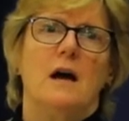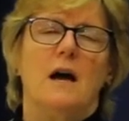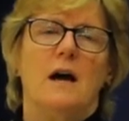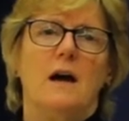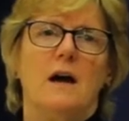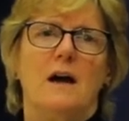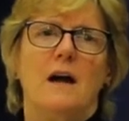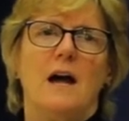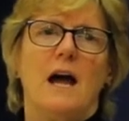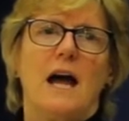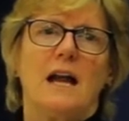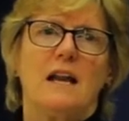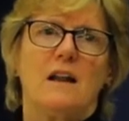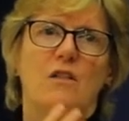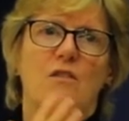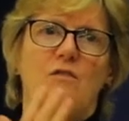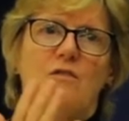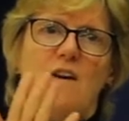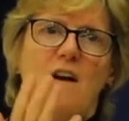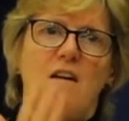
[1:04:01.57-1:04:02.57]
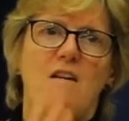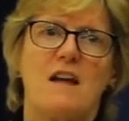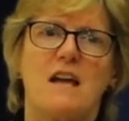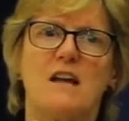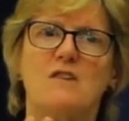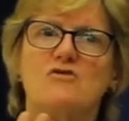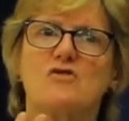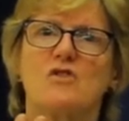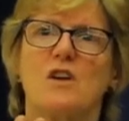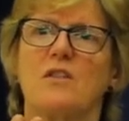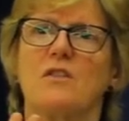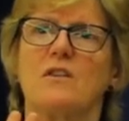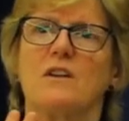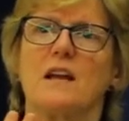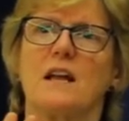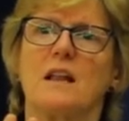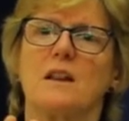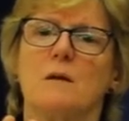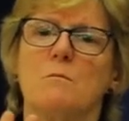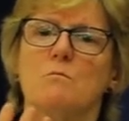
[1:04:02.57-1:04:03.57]
And it's very
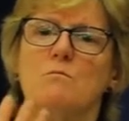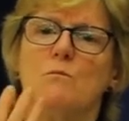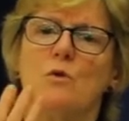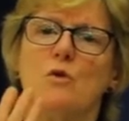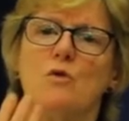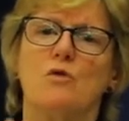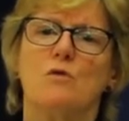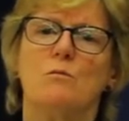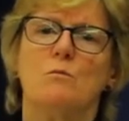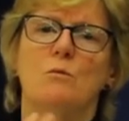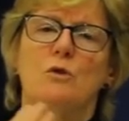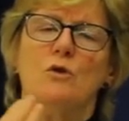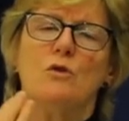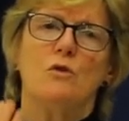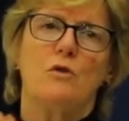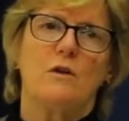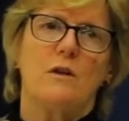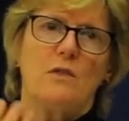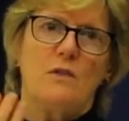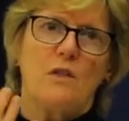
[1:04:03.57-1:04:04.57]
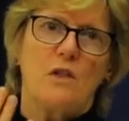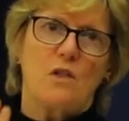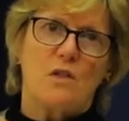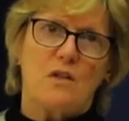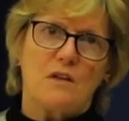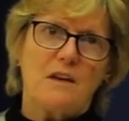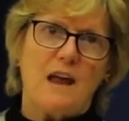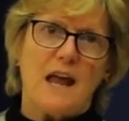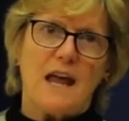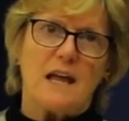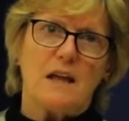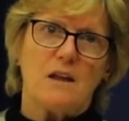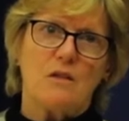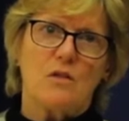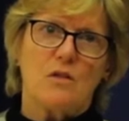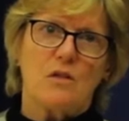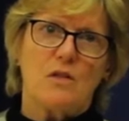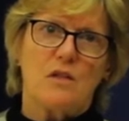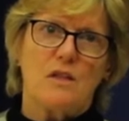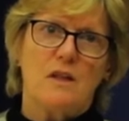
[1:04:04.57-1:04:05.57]
interesting that more and more in the
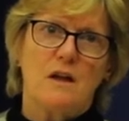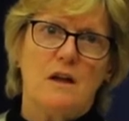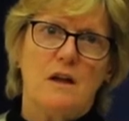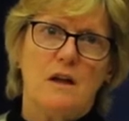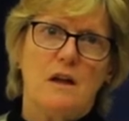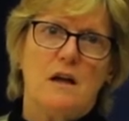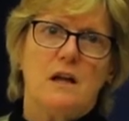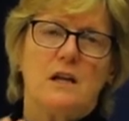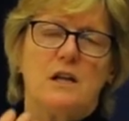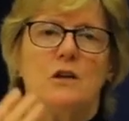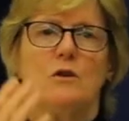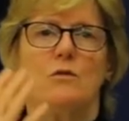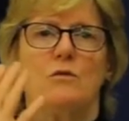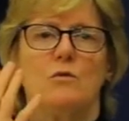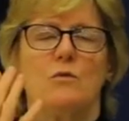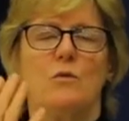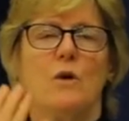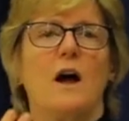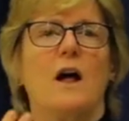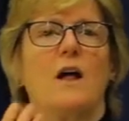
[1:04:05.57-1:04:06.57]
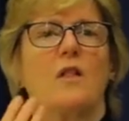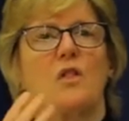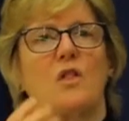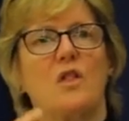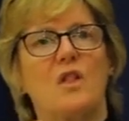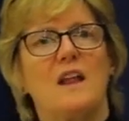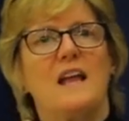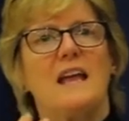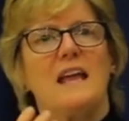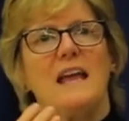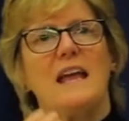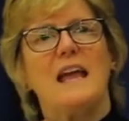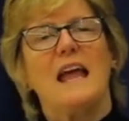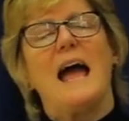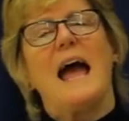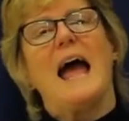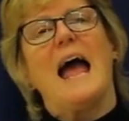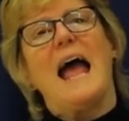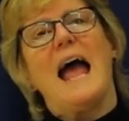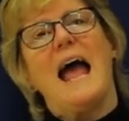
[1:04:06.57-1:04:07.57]
States you
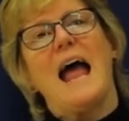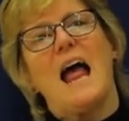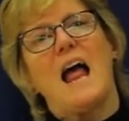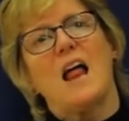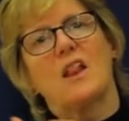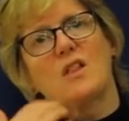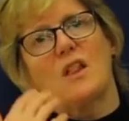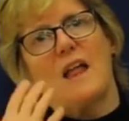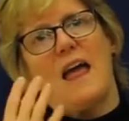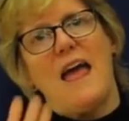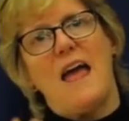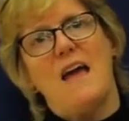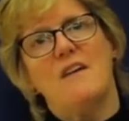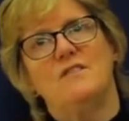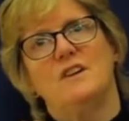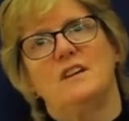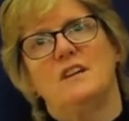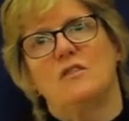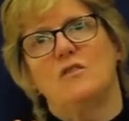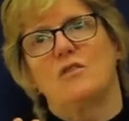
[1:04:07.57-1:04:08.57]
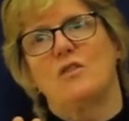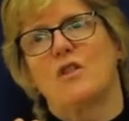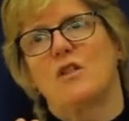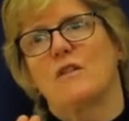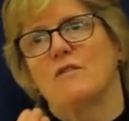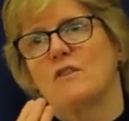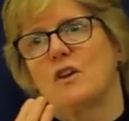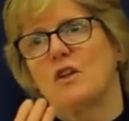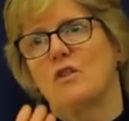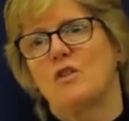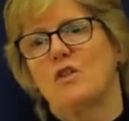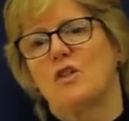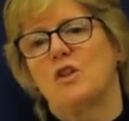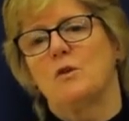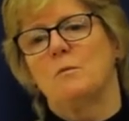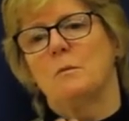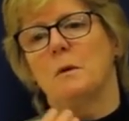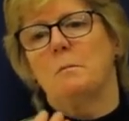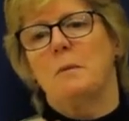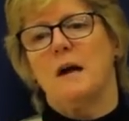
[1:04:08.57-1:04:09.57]
see as evidence of
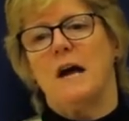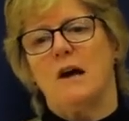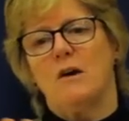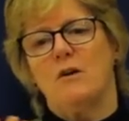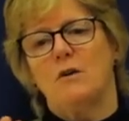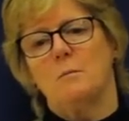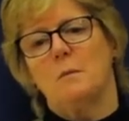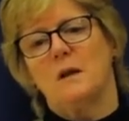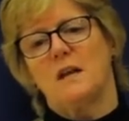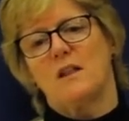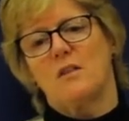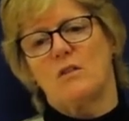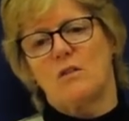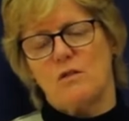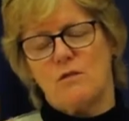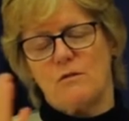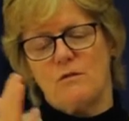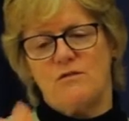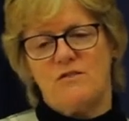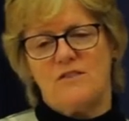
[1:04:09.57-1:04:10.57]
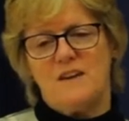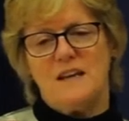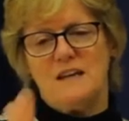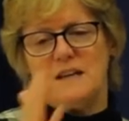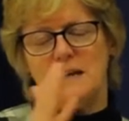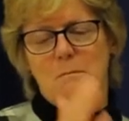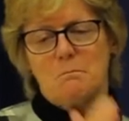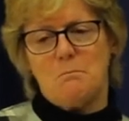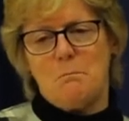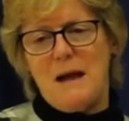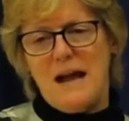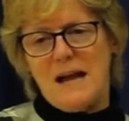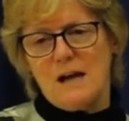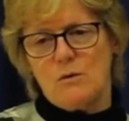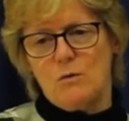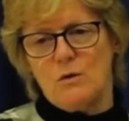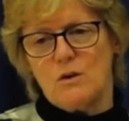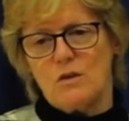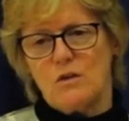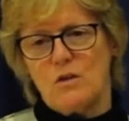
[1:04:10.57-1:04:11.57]
consumer power, but it's feeding
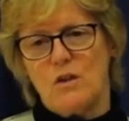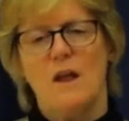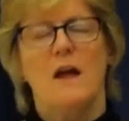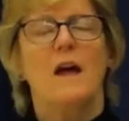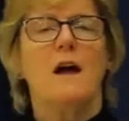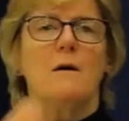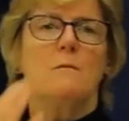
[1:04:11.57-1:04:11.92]
backwards.